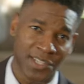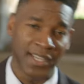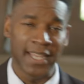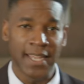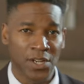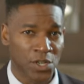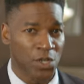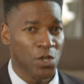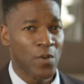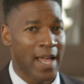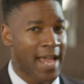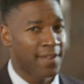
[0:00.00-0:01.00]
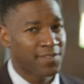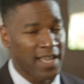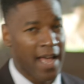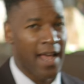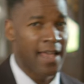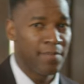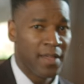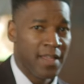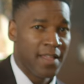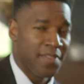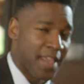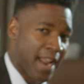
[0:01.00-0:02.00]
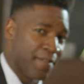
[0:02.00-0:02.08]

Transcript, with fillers: she knew ahead of time that